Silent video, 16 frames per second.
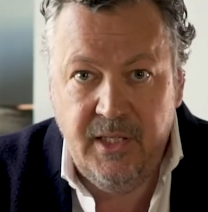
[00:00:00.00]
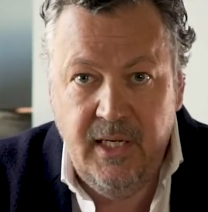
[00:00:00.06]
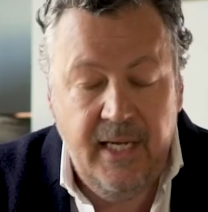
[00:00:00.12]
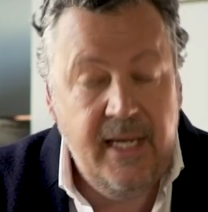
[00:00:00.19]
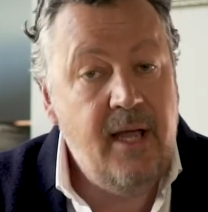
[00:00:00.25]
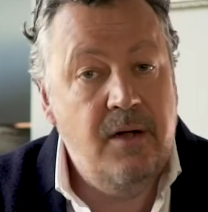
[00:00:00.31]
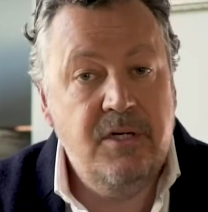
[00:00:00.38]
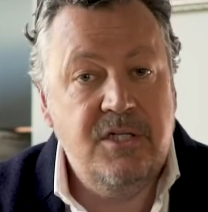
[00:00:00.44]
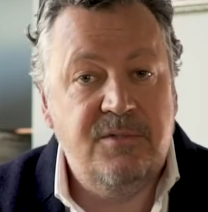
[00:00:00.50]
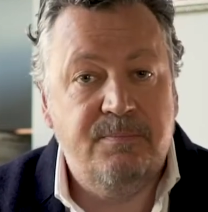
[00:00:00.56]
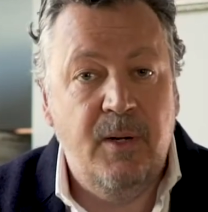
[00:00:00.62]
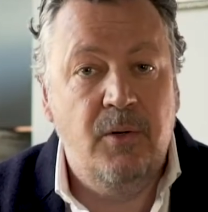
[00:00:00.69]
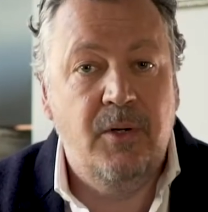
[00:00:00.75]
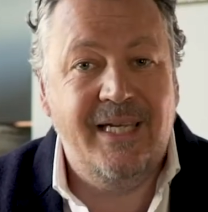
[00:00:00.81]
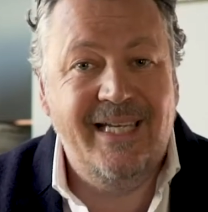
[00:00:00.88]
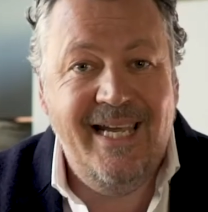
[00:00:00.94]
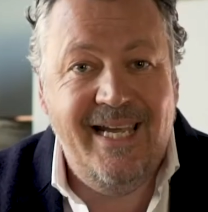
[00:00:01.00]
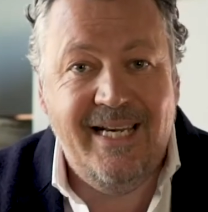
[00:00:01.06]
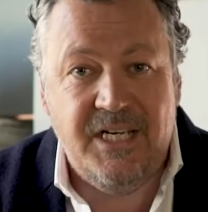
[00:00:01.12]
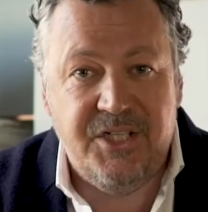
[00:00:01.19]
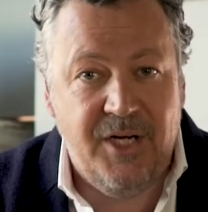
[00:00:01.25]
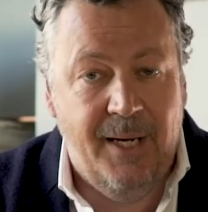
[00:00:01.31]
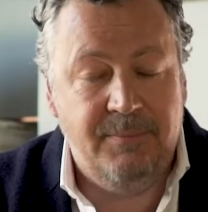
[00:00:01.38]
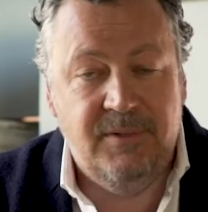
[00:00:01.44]
He only spoke
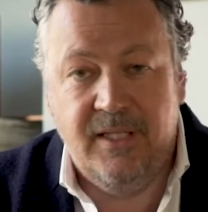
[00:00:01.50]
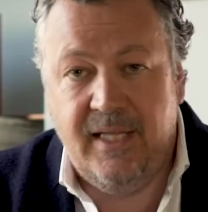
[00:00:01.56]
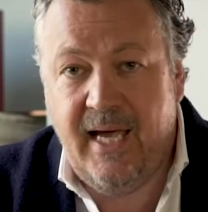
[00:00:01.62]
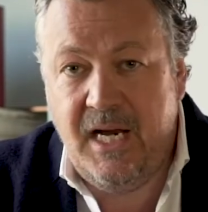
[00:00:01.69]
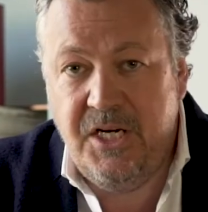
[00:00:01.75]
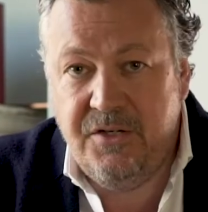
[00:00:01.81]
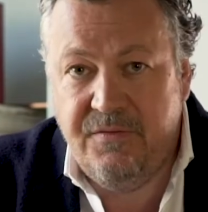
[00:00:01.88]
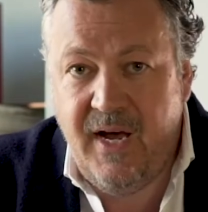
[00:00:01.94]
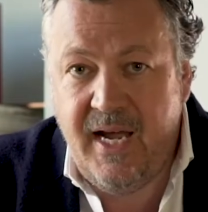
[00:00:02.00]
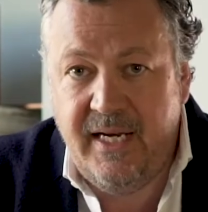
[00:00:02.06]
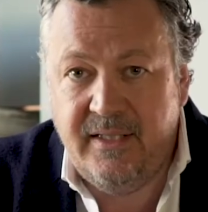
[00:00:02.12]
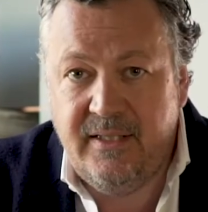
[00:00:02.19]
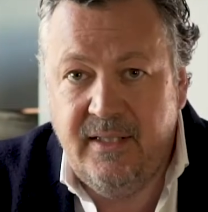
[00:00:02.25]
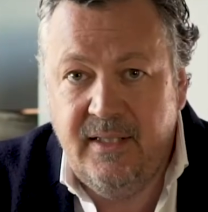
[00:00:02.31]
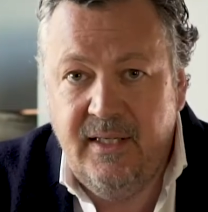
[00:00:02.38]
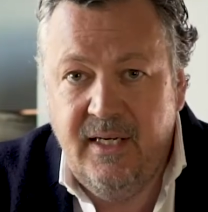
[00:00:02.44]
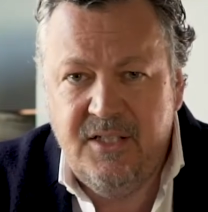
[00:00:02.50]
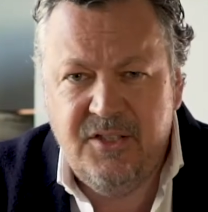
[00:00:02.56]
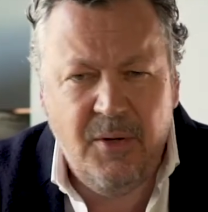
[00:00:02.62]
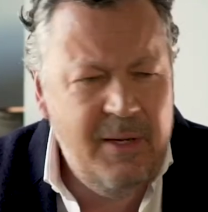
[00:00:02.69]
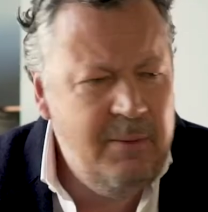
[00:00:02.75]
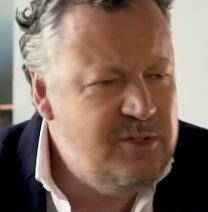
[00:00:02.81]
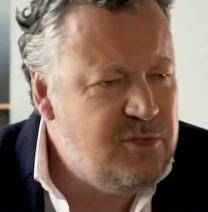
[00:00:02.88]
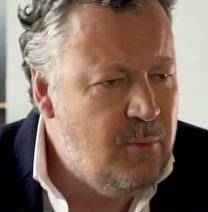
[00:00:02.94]
Yiddish up to the age of 8. So
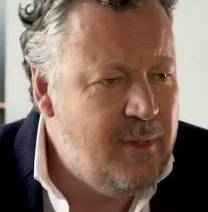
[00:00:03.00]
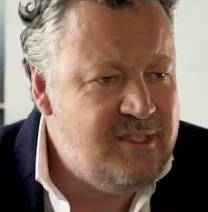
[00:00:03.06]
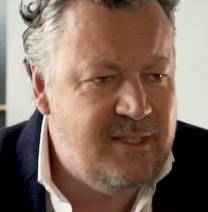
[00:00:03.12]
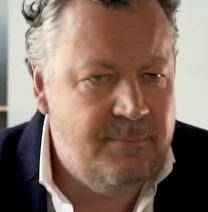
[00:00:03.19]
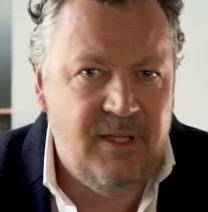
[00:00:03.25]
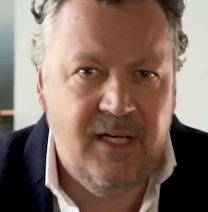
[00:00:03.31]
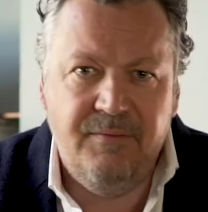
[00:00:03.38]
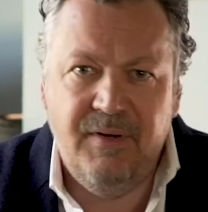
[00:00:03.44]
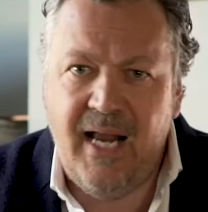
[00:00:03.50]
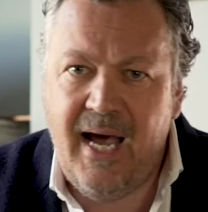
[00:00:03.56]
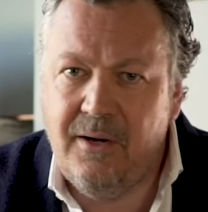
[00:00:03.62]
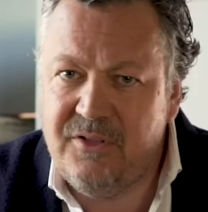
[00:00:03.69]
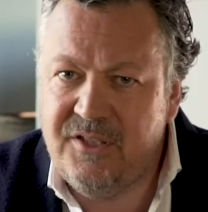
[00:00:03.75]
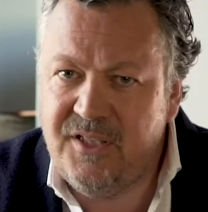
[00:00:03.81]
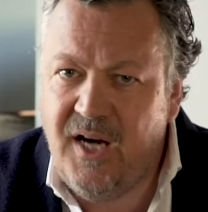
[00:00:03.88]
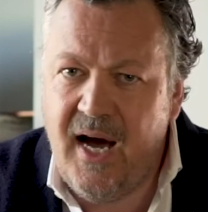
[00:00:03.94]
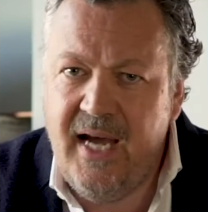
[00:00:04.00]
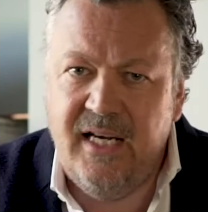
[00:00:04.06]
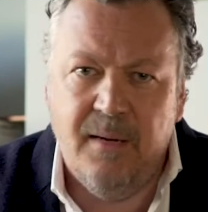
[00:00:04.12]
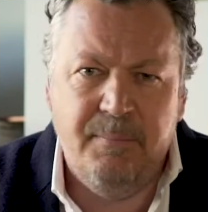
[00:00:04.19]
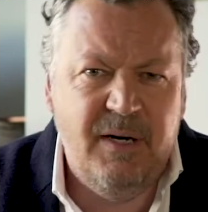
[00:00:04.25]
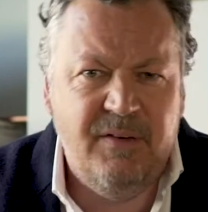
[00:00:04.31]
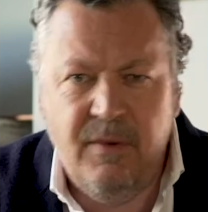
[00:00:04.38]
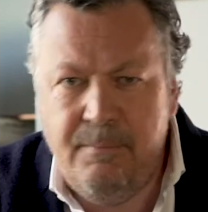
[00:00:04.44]
he was always something of an outsider, a
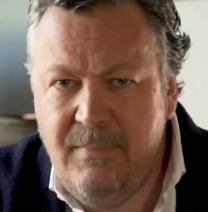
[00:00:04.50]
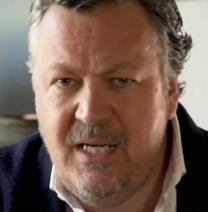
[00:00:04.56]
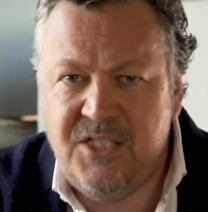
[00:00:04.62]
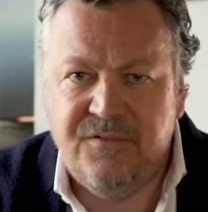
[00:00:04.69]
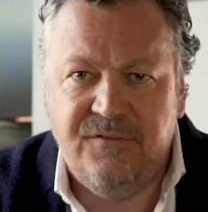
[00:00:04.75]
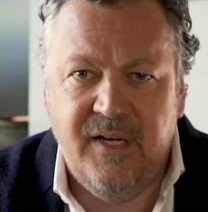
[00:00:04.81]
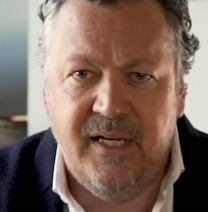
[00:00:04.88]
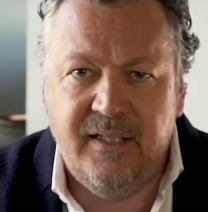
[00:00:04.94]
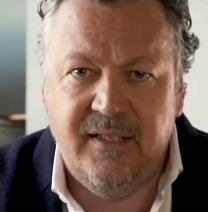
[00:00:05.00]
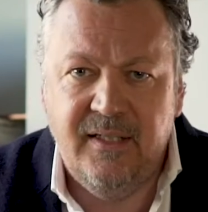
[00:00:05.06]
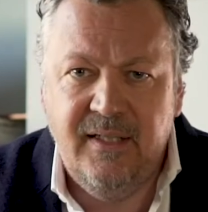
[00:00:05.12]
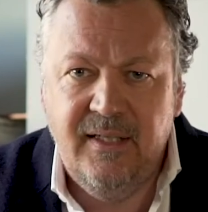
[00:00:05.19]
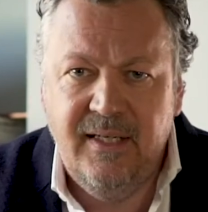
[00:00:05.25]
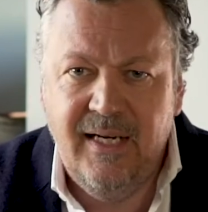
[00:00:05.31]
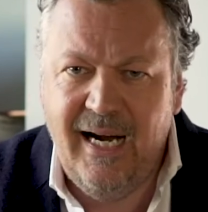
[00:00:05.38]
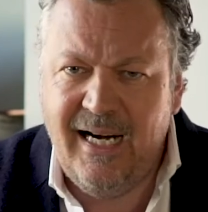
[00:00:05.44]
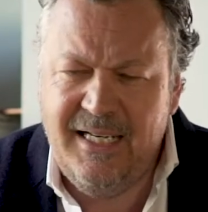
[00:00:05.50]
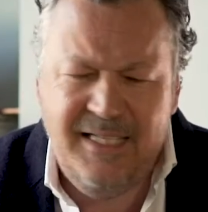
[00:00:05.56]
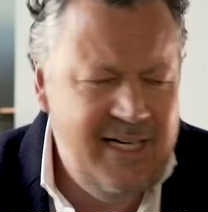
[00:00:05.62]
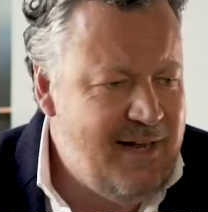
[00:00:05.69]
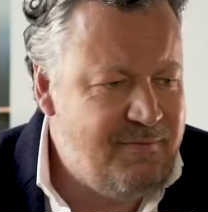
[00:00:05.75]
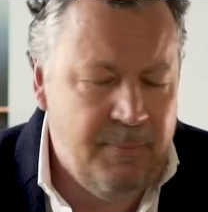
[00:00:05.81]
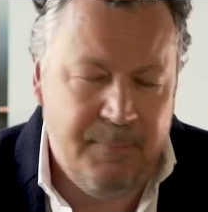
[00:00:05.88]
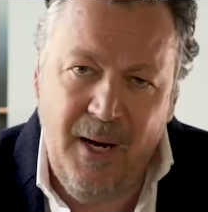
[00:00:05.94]
bit of a misfit. And he didn't
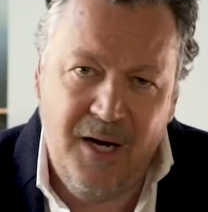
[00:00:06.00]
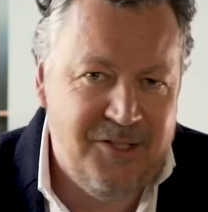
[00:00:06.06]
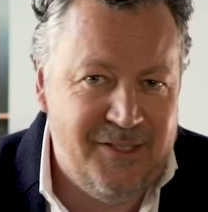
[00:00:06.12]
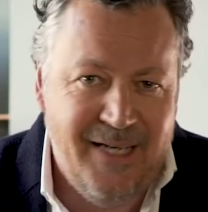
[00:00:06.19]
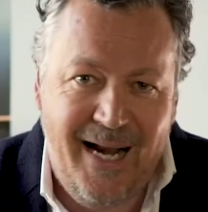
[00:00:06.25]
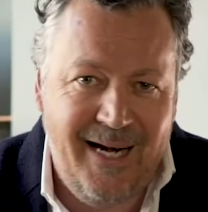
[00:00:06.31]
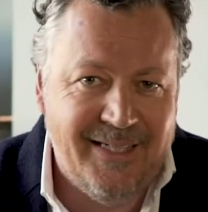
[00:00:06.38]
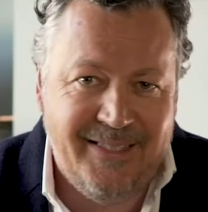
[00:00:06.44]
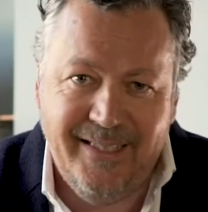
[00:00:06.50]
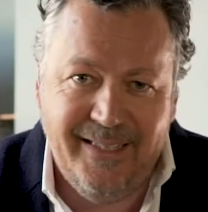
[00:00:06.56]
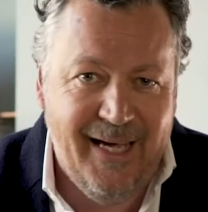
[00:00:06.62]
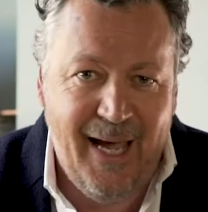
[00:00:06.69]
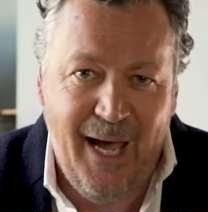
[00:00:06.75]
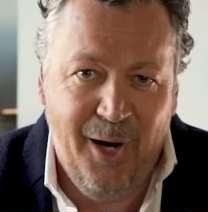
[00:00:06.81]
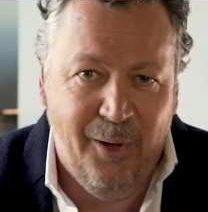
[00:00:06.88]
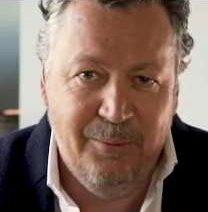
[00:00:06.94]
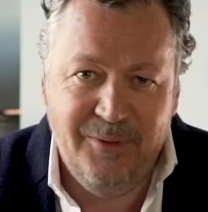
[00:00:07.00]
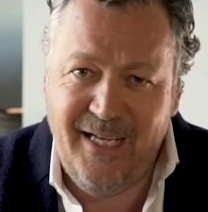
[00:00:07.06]
have a personality that helped.